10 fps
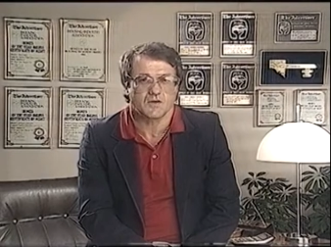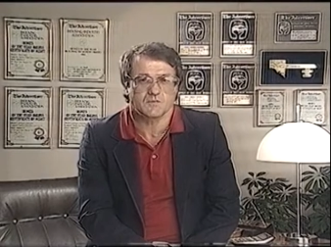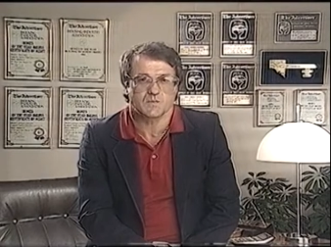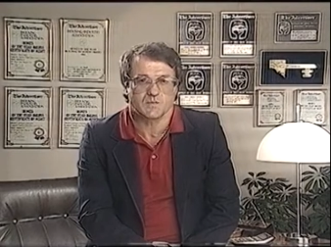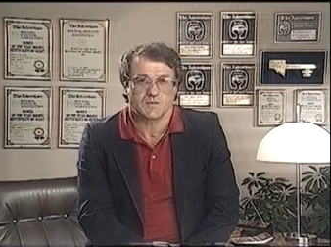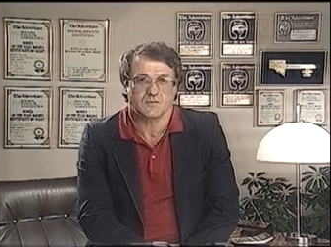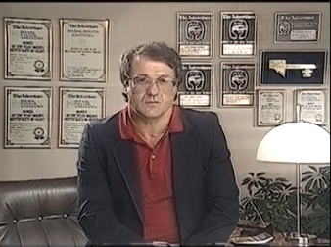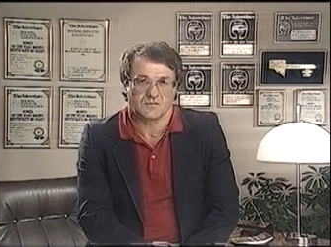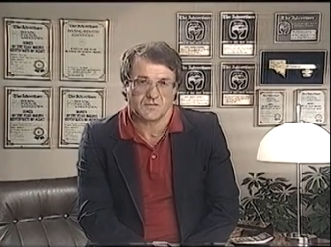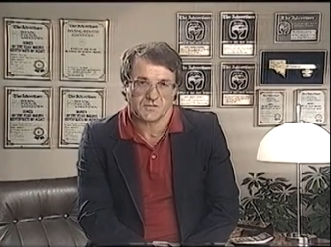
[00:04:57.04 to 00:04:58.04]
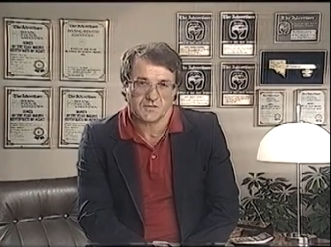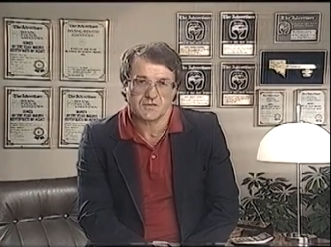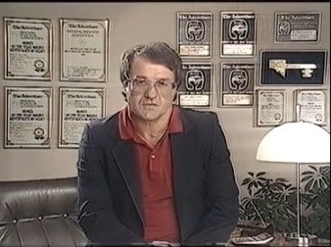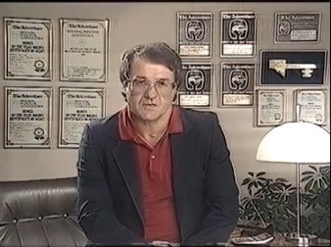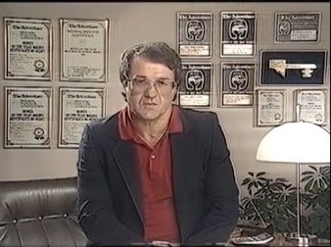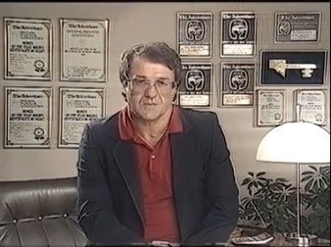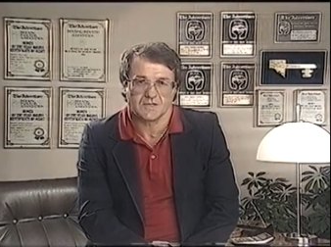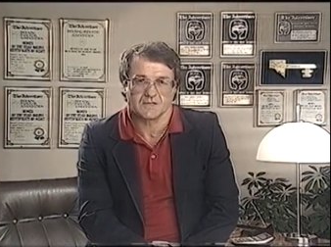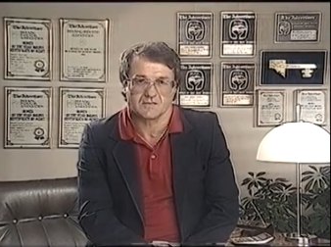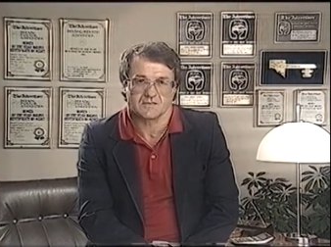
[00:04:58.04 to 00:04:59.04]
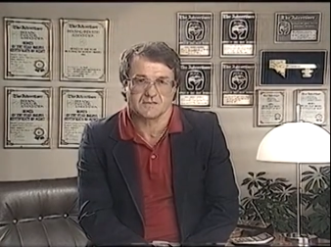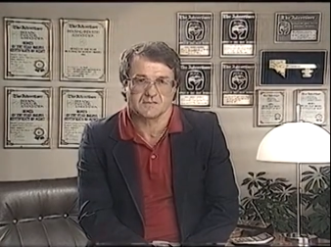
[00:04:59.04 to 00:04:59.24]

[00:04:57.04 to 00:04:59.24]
homes we built were for first-home buyers.